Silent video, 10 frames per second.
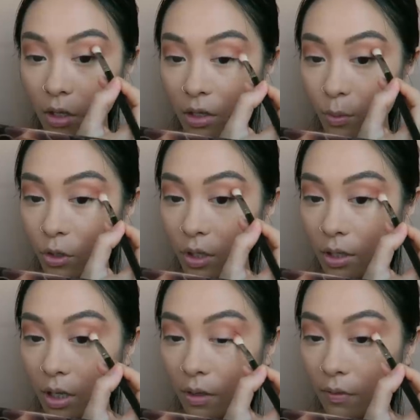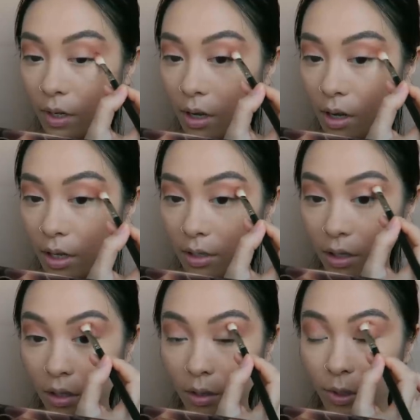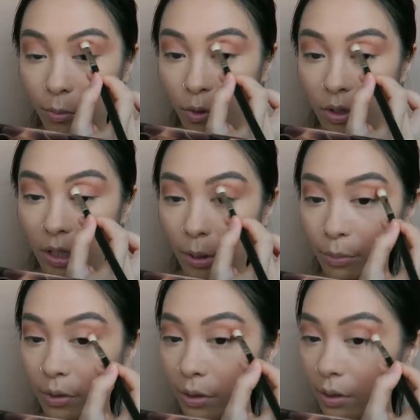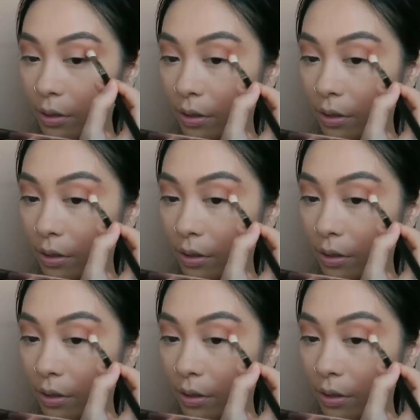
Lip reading: this will just give the eyes a little bit more depth.